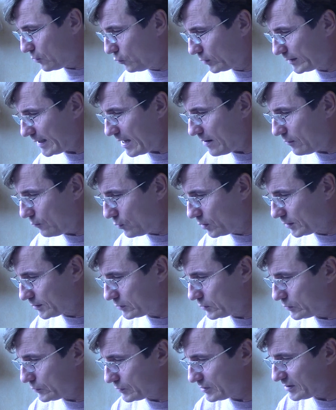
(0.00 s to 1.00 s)
what I
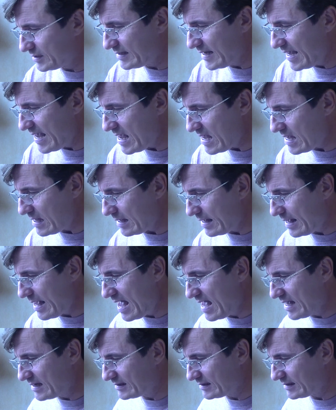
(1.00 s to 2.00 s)
want to say
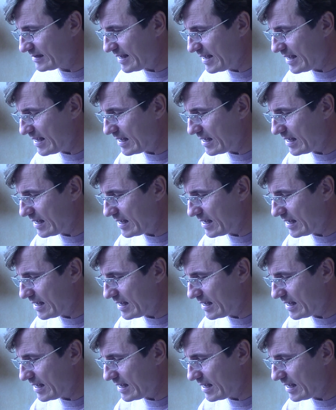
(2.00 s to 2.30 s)
as